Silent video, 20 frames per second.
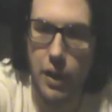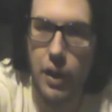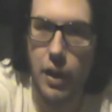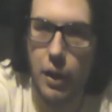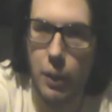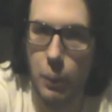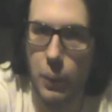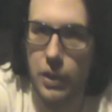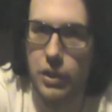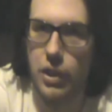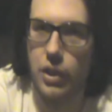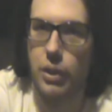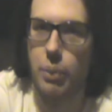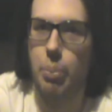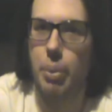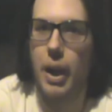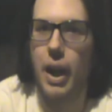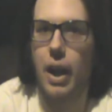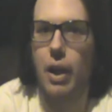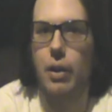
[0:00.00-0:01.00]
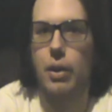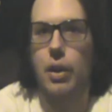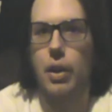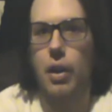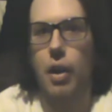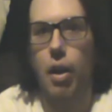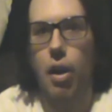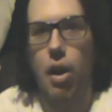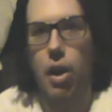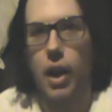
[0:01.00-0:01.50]
which is about,
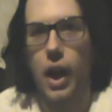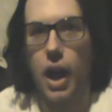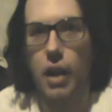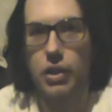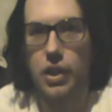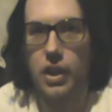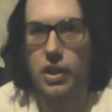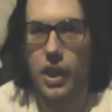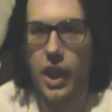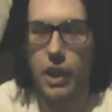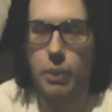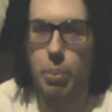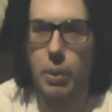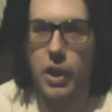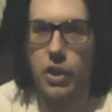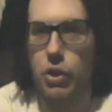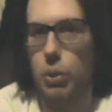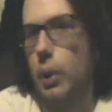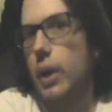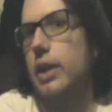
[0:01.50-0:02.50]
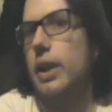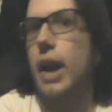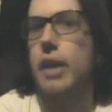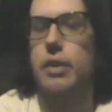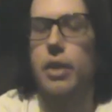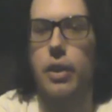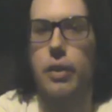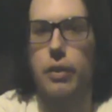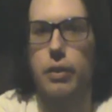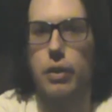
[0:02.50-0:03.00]
obviously it takes place directly
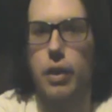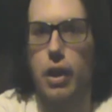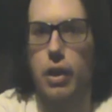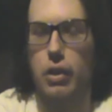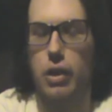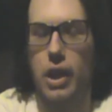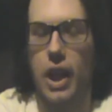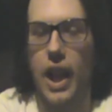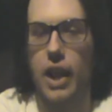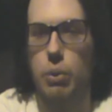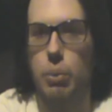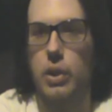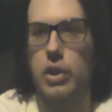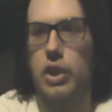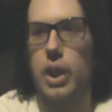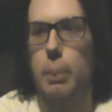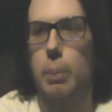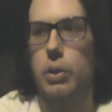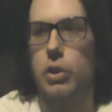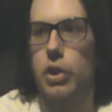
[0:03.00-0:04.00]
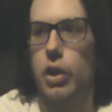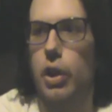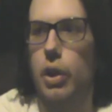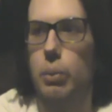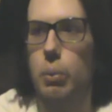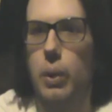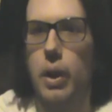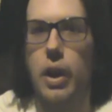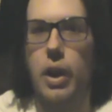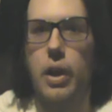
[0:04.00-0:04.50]
after the last week's episode
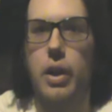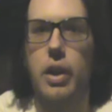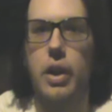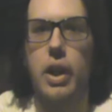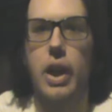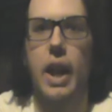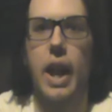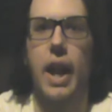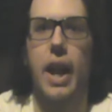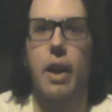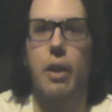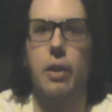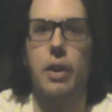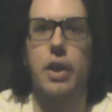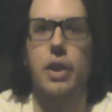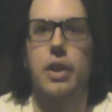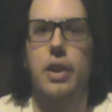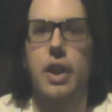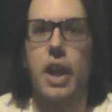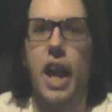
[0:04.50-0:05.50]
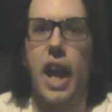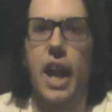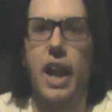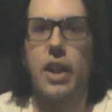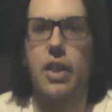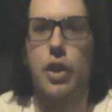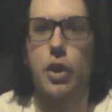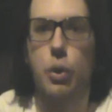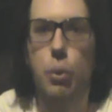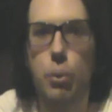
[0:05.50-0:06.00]
where Eren
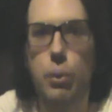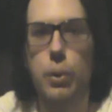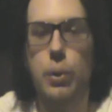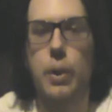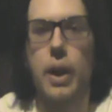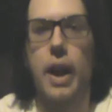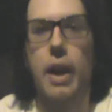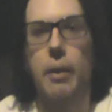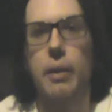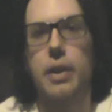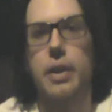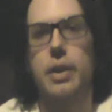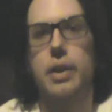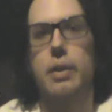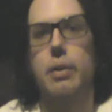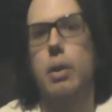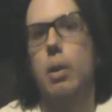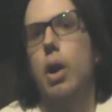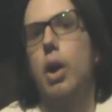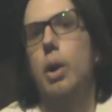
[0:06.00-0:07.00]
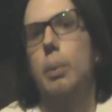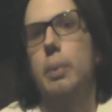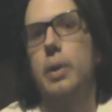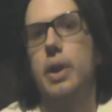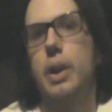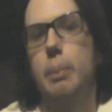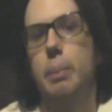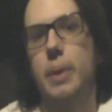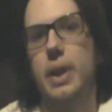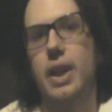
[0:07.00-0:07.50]
and the crew, Eren, Armin,
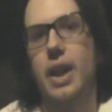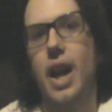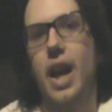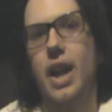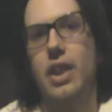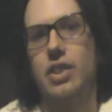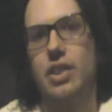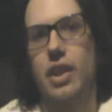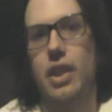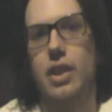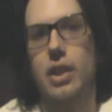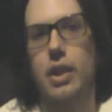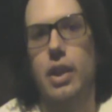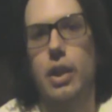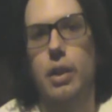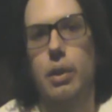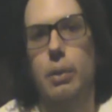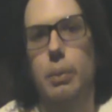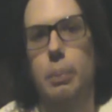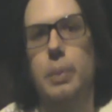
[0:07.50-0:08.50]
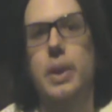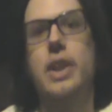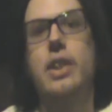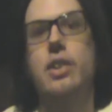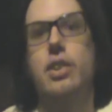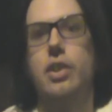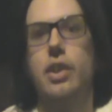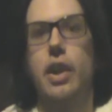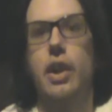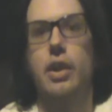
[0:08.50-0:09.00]
and Mikasa, or
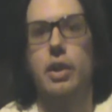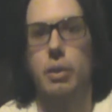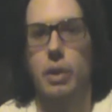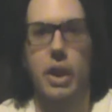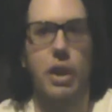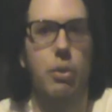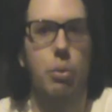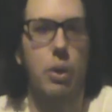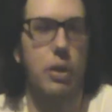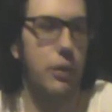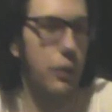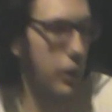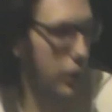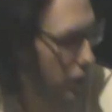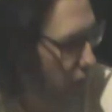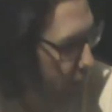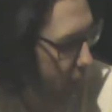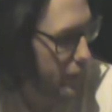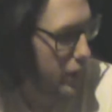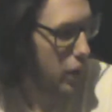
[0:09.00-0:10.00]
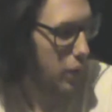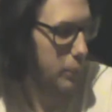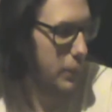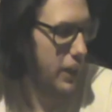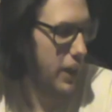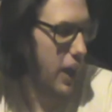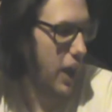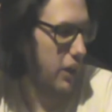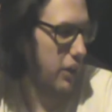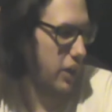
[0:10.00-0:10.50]
Mikasa, I guess whatever we call them
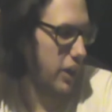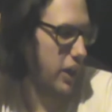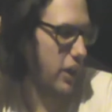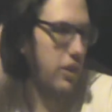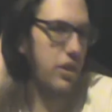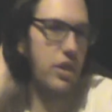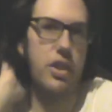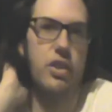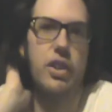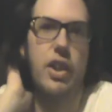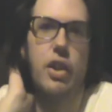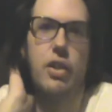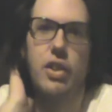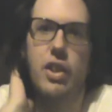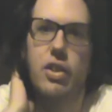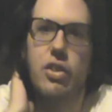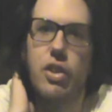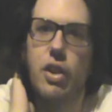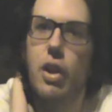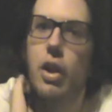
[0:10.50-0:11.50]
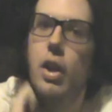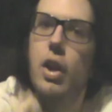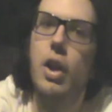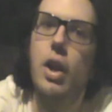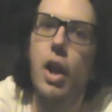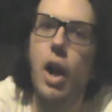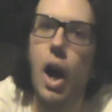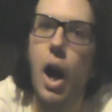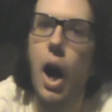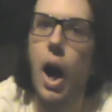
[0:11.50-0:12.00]
Mikasa, I guess because it sounds easier,
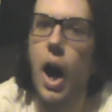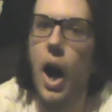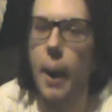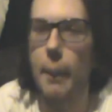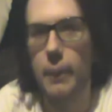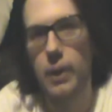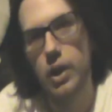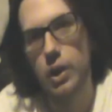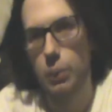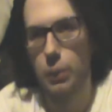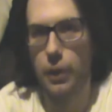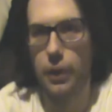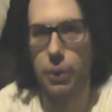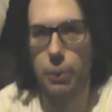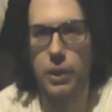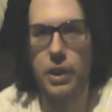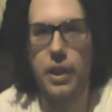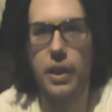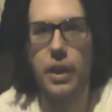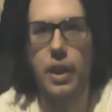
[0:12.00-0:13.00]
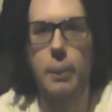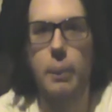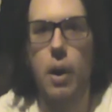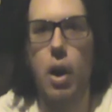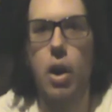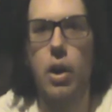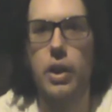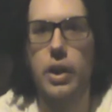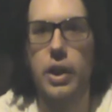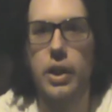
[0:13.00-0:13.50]
where the three of them
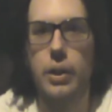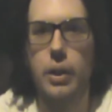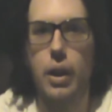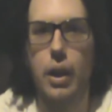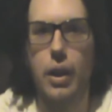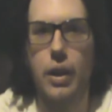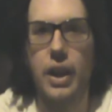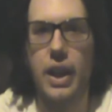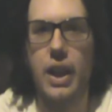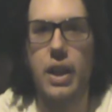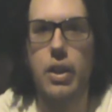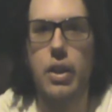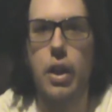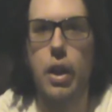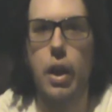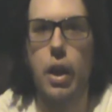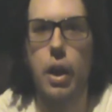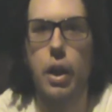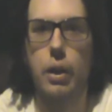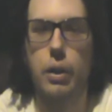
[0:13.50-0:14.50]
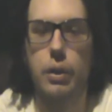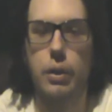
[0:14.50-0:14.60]
are in the